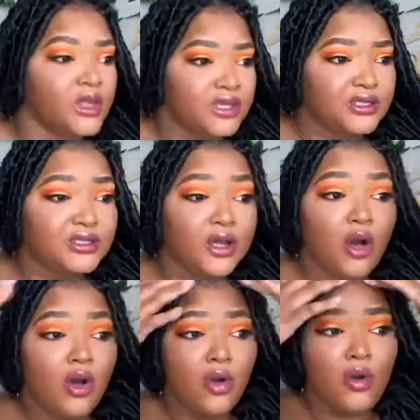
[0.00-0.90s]

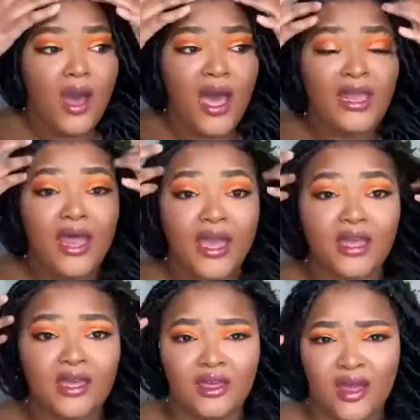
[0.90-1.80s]
So I like
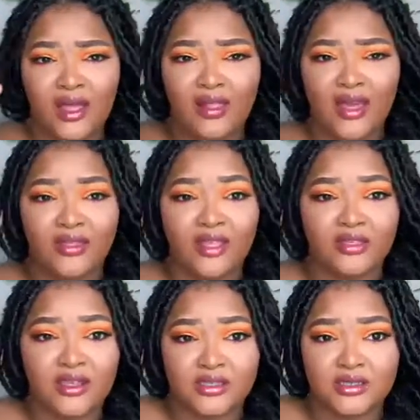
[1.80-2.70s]
it. I like that
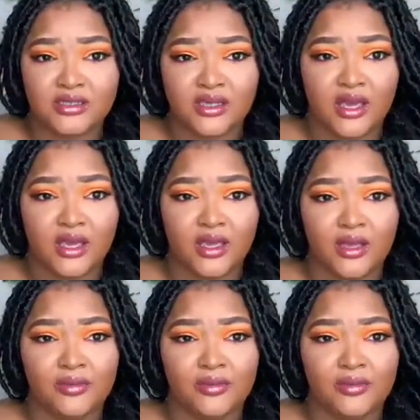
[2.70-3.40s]
this is a.